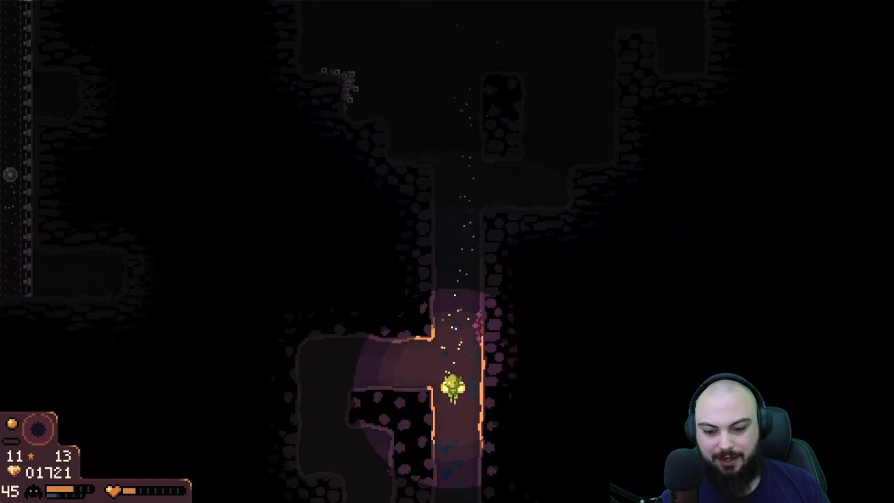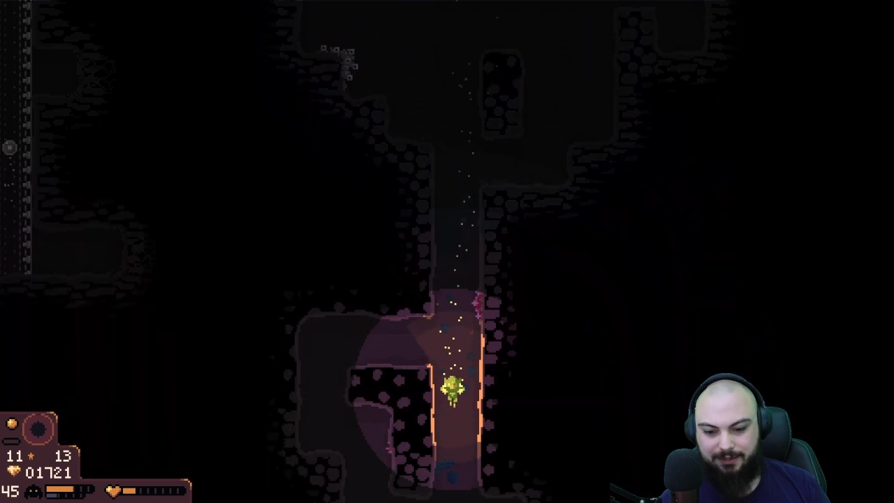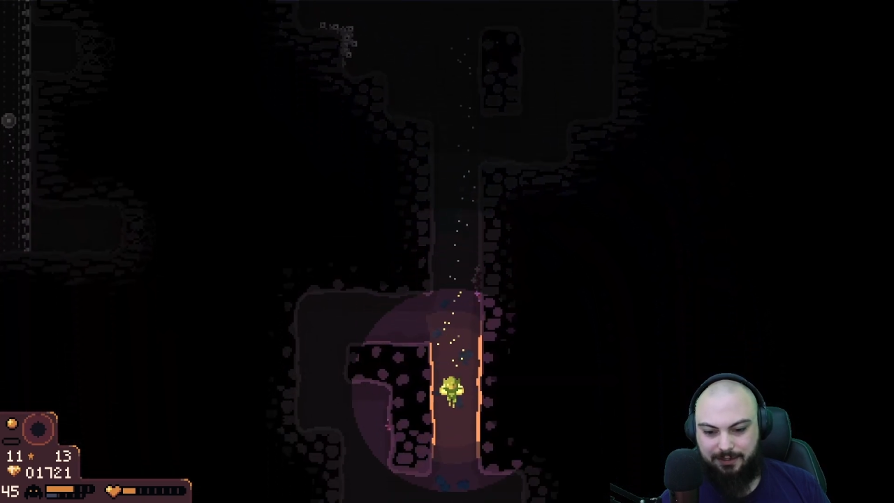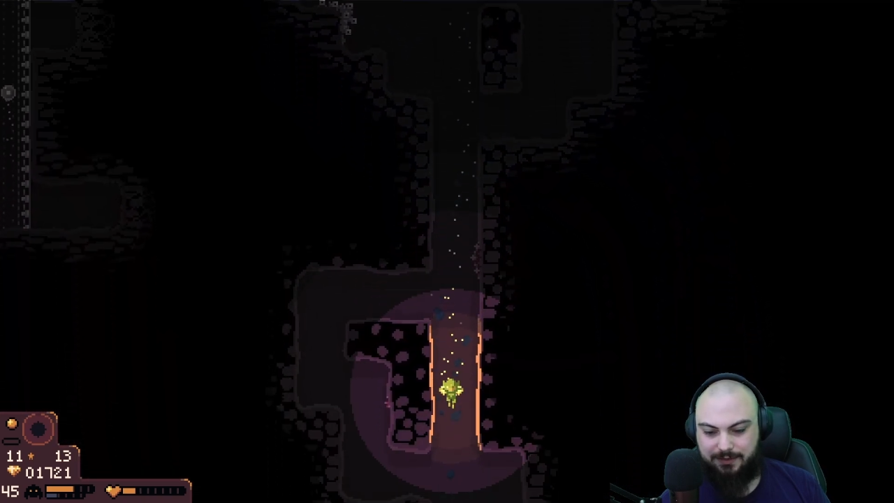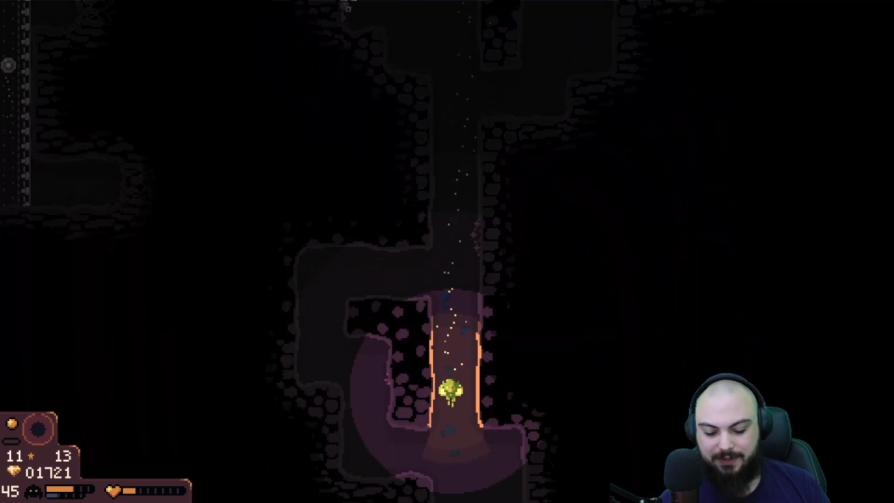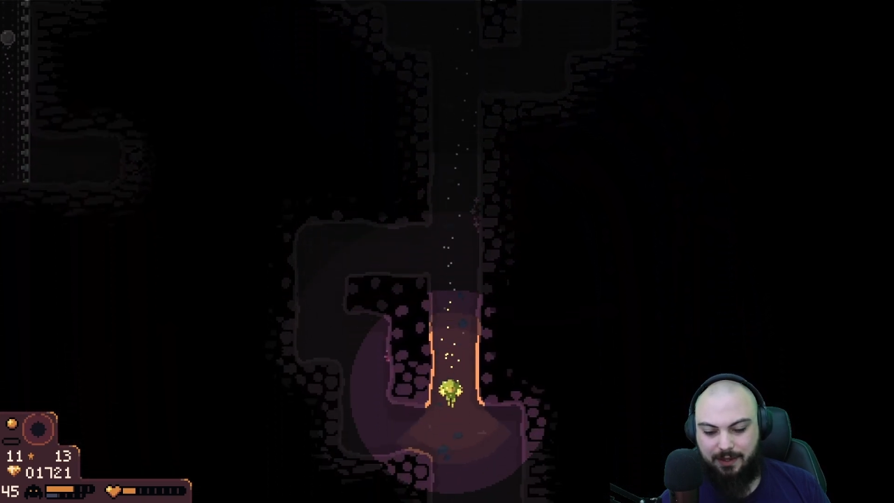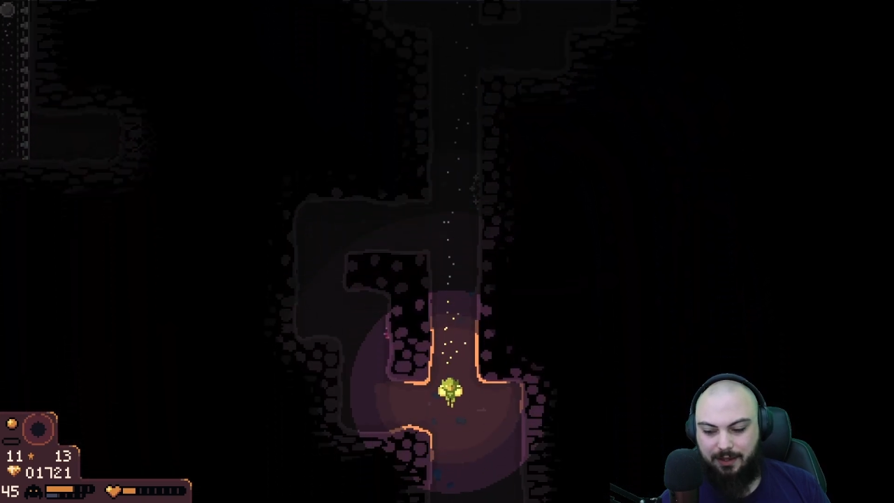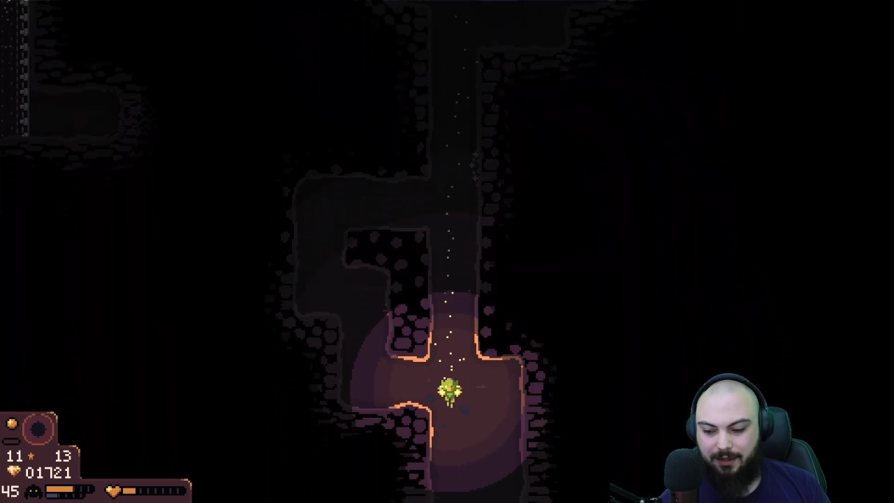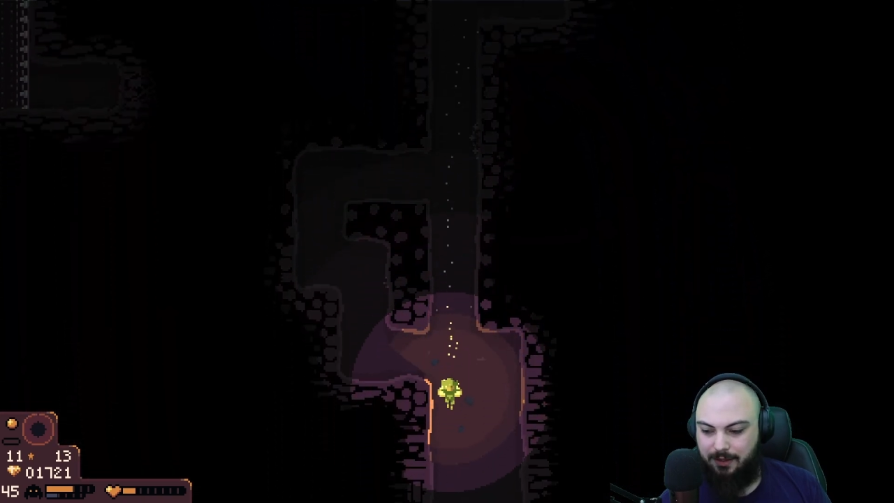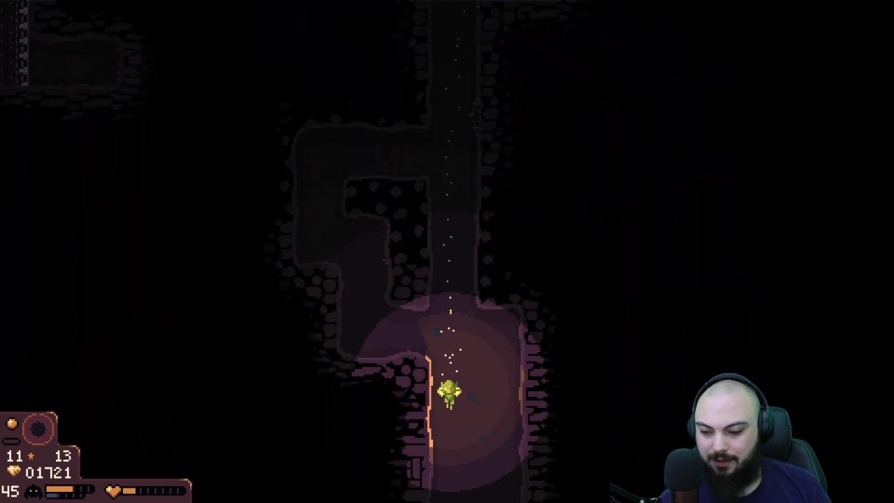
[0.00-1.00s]
ideas.
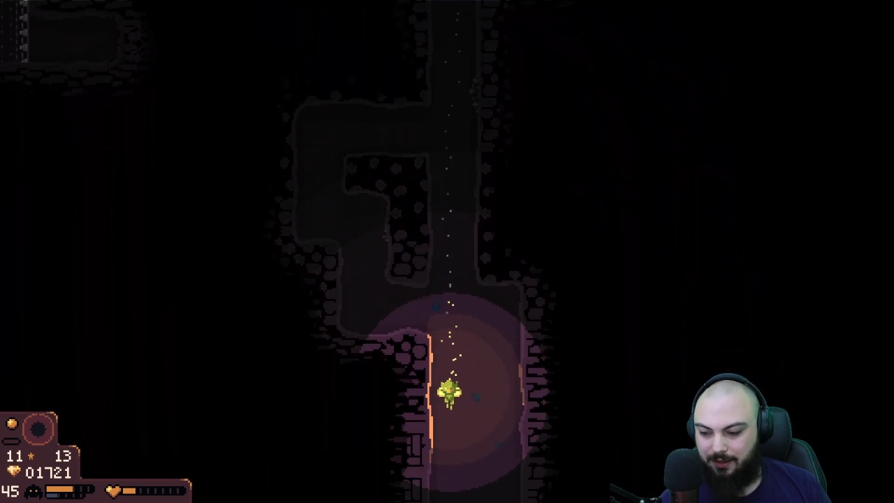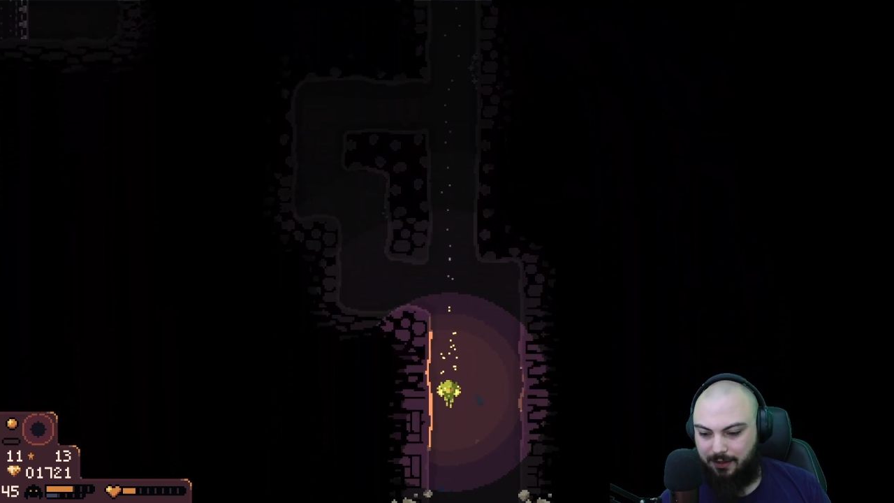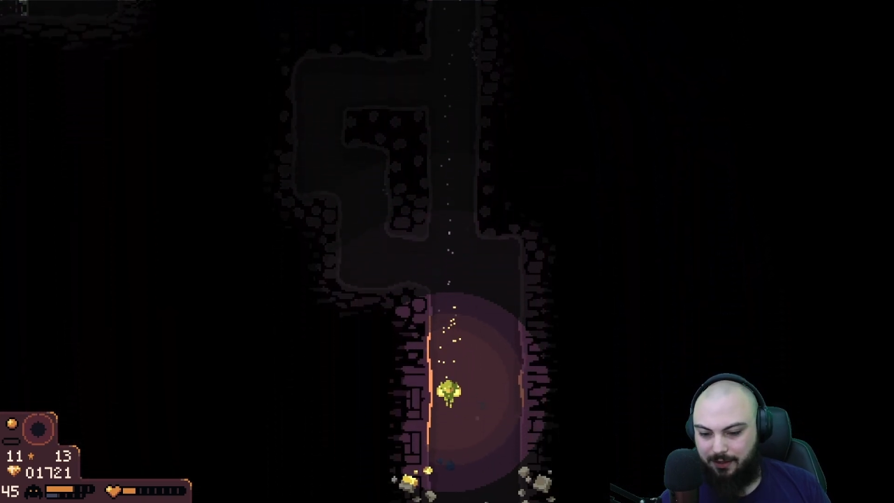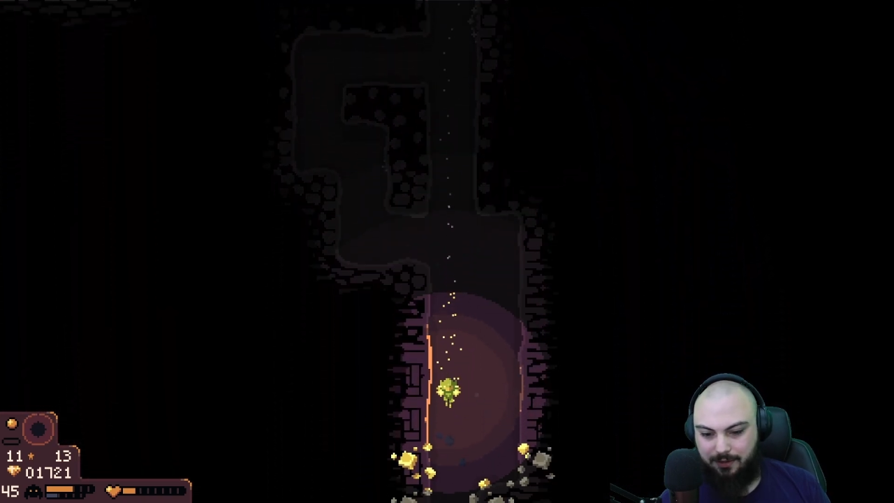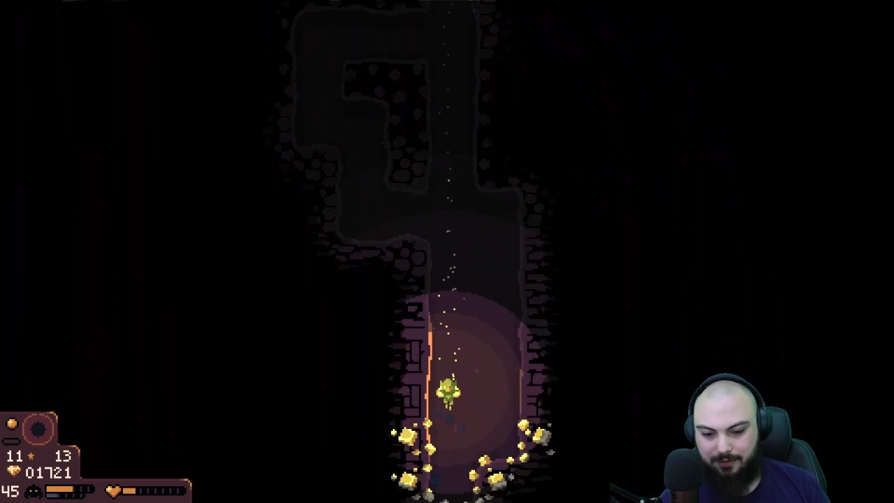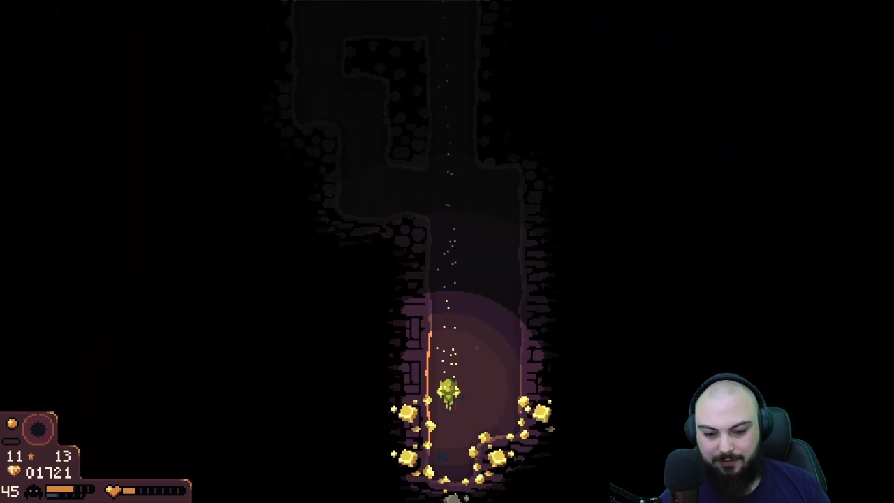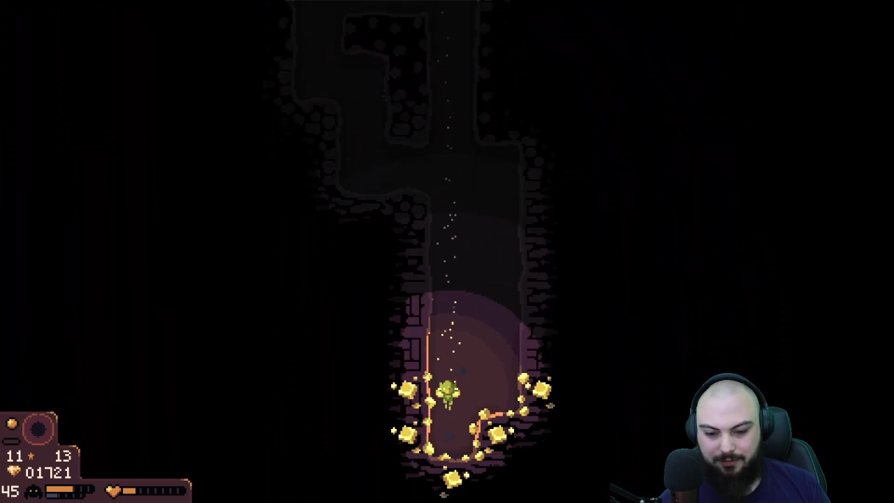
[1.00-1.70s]
Let's